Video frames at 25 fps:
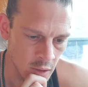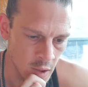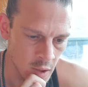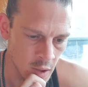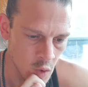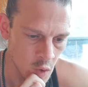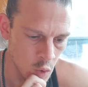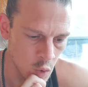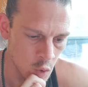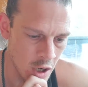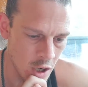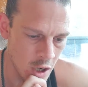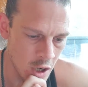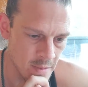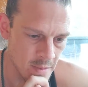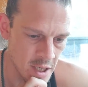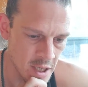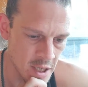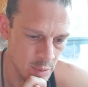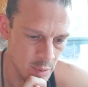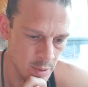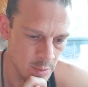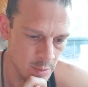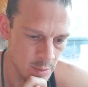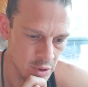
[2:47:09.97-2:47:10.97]
don't know how many
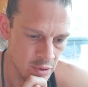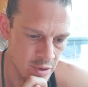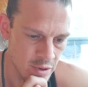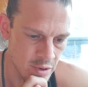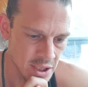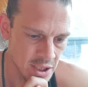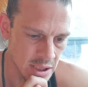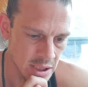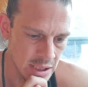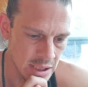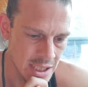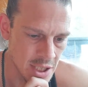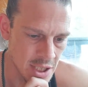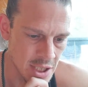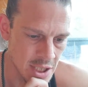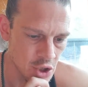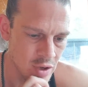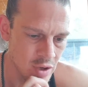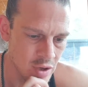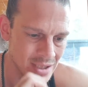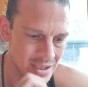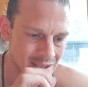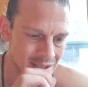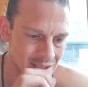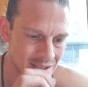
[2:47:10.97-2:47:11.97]
people are actually
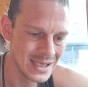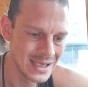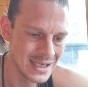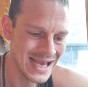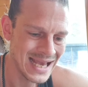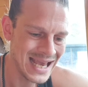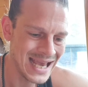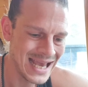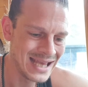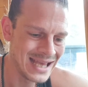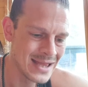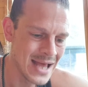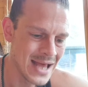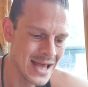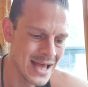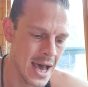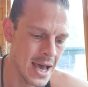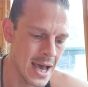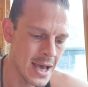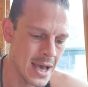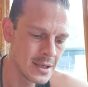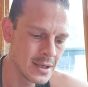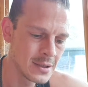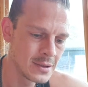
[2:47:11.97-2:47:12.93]
interested in that